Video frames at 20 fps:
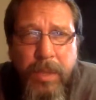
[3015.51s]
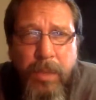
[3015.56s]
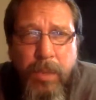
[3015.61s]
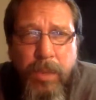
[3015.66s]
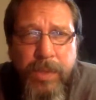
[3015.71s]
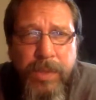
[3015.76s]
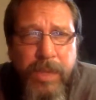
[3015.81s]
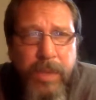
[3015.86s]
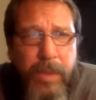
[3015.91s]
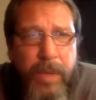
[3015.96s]

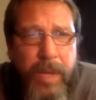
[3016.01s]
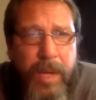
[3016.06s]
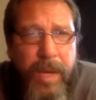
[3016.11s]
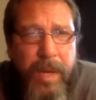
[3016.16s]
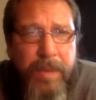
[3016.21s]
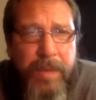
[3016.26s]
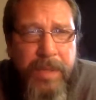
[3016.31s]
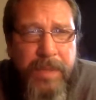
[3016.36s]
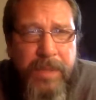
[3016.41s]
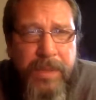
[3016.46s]
We'll see what
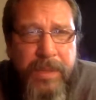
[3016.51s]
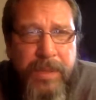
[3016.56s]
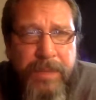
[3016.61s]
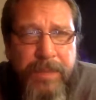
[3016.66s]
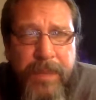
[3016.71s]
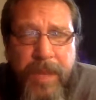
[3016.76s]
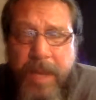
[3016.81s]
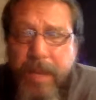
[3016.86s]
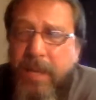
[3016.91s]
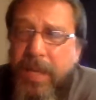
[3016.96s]
happens.
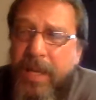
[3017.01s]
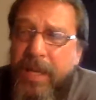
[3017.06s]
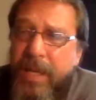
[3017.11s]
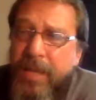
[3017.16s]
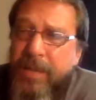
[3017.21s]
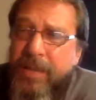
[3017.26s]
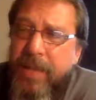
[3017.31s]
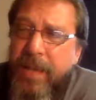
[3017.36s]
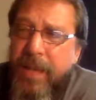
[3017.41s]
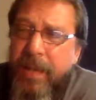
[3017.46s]
And like I
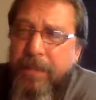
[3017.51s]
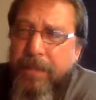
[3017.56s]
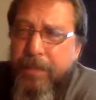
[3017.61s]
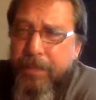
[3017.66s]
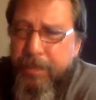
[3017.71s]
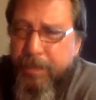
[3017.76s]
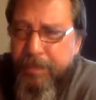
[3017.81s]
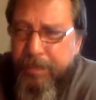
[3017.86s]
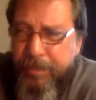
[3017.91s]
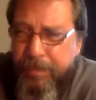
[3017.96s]
said,
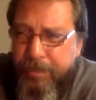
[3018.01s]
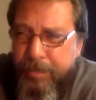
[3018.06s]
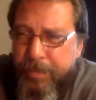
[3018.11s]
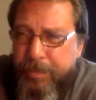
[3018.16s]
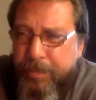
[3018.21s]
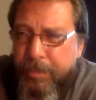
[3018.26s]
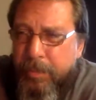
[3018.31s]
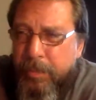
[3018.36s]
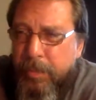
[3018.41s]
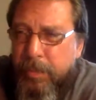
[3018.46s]

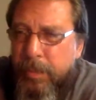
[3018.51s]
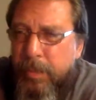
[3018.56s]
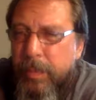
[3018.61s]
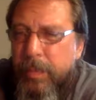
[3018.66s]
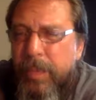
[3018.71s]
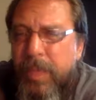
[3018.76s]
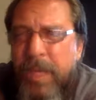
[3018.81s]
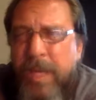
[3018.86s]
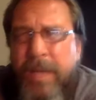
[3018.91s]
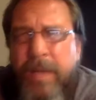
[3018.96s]

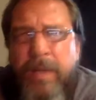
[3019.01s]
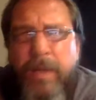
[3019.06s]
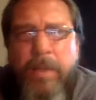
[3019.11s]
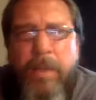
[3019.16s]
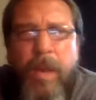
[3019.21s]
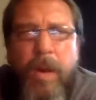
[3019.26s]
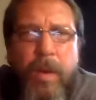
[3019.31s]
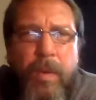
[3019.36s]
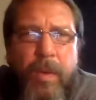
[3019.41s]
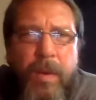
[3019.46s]
either
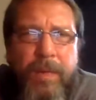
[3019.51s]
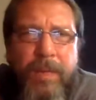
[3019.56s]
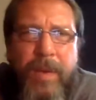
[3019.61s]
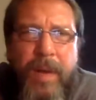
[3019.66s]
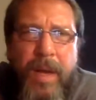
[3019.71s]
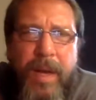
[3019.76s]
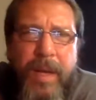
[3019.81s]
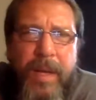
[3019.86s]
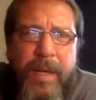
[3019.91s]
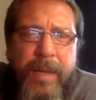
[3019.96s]
tomorrow or
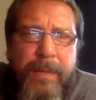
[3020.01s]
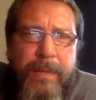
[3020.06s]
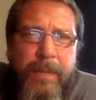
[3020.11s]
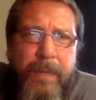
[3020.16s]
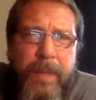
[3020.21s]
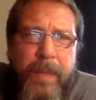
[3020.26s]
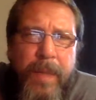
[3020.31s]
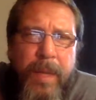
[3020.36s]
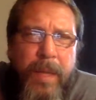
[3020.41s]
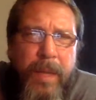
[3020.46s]
Friday,
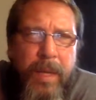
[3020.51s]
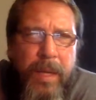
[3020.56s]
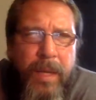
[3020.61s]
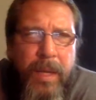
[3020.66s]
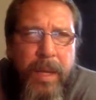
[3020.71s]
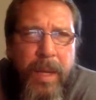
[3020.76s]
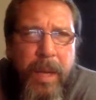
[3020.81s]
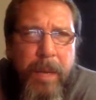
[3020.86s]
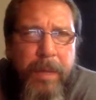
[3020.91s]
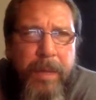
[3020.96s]

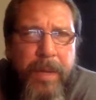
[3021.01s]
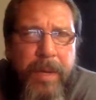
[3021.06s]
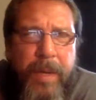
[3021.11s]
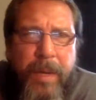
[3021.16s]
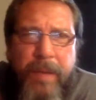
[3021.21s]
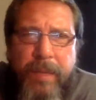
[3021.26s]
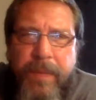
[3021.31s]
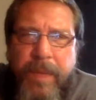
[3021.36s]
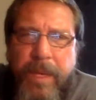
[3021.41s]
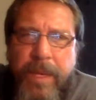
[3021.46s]
I'll put out a
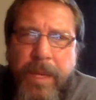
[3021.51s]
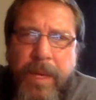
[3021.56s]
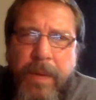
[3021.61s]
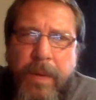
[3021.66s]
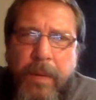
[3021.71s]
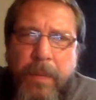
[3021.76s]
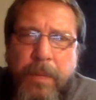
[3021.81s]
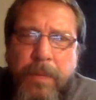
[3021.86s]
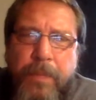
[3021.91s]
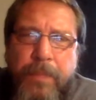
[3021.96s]

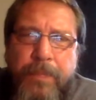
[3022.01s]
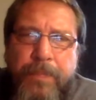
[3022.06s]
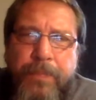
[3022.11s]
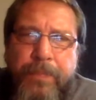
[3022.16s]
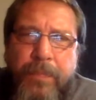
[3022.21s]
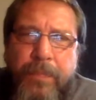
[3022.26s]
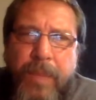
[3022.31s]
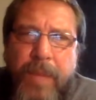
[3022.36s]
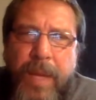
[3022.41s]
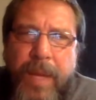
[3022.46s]
video
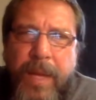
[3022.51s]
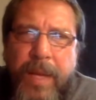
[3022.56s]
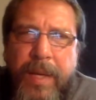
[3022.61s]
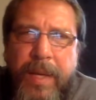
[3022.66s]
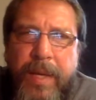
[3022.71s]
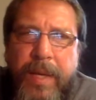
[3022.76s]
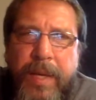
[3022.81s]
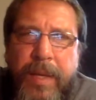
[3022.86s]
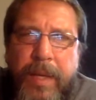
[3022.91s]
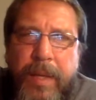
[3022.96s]
and
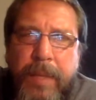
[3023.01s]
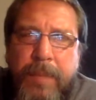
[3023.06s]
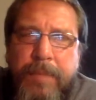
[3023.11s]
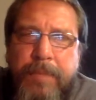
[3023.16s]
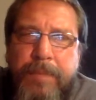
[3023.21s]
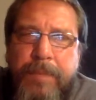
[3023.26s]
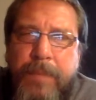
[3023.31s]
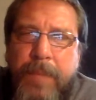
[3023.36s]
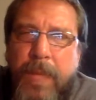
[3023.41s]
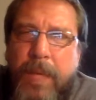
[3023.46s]

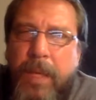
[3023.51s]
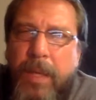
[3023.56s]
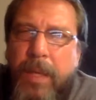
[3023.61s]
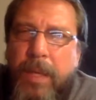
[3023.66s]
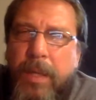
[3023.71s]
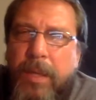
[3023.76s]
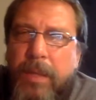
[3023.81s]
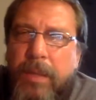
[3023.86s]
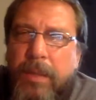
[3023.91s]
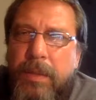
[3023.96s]

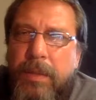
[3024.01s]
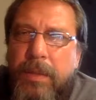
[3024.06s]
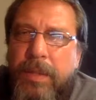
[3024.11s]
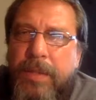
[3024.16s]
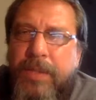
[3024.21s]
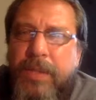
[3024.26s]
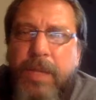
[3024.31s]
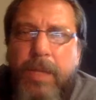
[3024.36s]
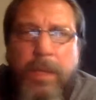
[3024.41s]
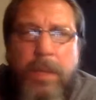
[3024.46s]
let
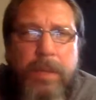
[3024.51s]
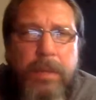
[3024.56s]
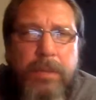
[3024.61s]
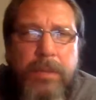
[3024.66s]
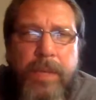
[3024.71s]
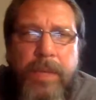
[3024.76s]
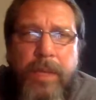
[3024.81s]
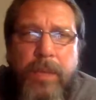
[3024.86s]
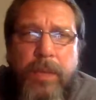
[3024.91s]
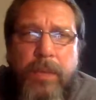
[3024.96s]
y'all
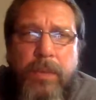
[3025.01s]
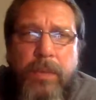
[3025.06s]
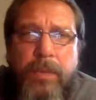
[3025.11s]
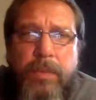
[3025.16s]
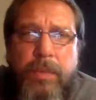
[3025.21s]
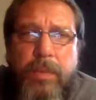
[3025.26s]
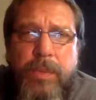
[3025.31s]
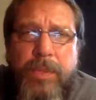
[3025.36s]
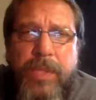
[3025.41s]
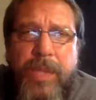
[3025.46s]
know
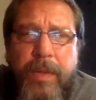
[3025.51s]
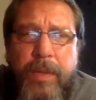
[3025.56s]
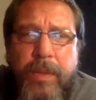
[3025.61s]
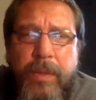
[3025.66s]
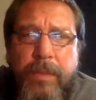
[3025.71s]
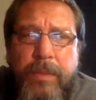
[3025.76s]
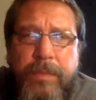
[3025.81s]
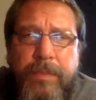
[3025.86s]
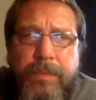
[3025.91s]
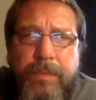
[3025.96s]
what you got
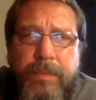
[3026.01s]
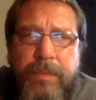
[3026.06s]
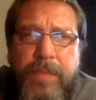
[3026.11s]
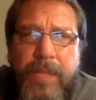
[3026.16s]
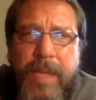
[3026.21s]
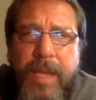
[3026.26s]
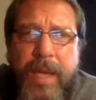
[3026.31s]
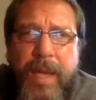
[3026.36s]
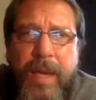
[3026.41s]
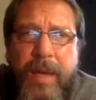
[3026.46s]
to do
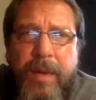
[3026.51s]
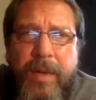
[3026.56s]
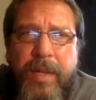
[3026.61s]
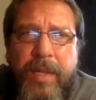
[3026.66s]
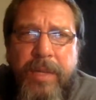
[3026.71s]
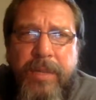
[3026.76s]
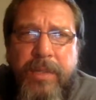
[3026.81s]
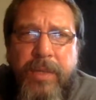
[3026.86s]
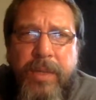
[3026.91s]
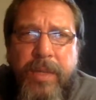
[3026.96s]
to get entered
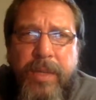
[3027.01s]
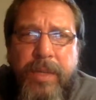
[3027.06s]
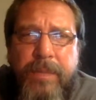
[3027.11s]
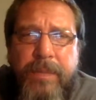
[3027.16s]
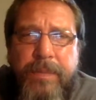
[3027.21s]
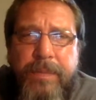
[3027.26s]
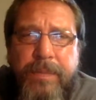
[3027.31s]
into it.